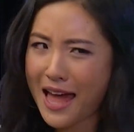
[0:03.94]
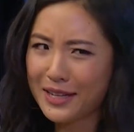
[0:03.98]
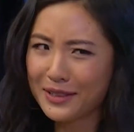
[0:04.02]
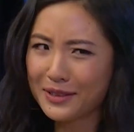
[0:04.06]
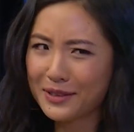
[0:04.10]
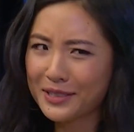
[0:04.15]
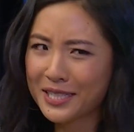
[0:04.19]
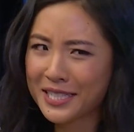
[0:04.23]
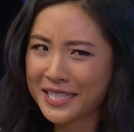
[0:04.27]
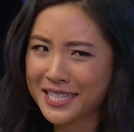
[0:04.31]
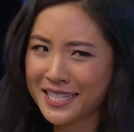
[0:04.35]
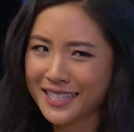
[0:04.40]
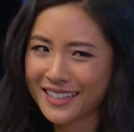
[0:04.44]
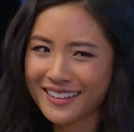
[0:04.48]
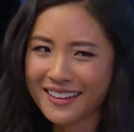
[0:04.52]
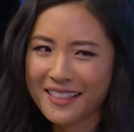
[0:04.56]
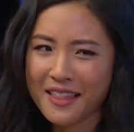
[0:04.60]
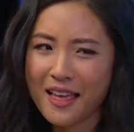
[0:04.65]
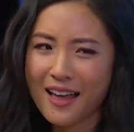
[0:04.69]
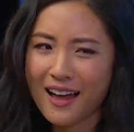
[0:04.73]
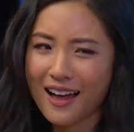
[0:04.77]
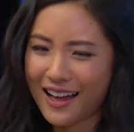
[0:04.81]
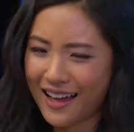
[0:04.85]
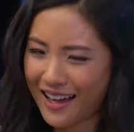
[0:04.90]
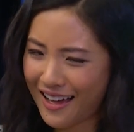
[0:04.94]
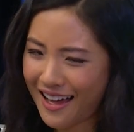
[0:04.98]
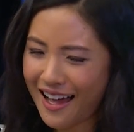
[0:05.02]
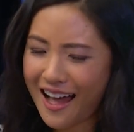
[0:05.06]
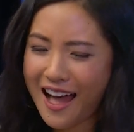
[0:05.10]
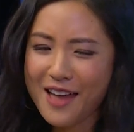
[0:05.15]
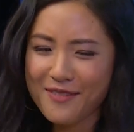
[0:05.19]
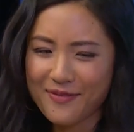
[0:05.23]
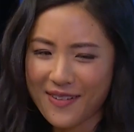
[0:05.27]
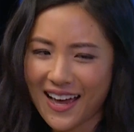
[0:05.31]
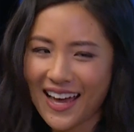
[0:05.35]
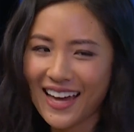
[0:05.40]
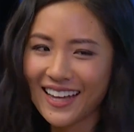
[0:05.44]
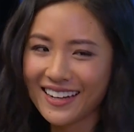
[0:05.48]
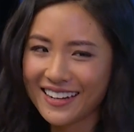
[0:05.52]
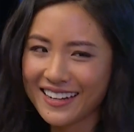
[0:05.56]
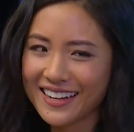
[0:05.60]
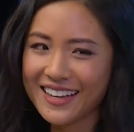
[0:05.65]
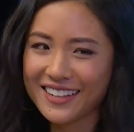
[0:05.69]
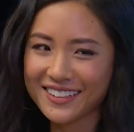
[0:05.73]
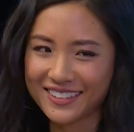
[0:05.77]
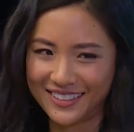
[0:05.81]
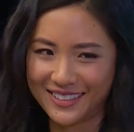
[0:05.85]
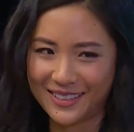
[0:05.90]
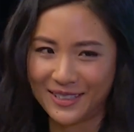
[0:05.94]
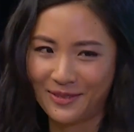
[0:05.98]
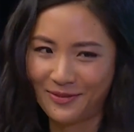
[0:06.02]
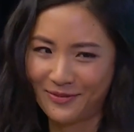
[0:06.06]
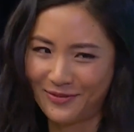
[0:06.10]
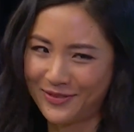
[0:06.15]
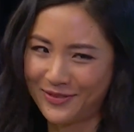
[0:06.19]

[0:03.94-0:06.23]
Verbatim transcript: just wanted to pop out for you. If I had a nickel.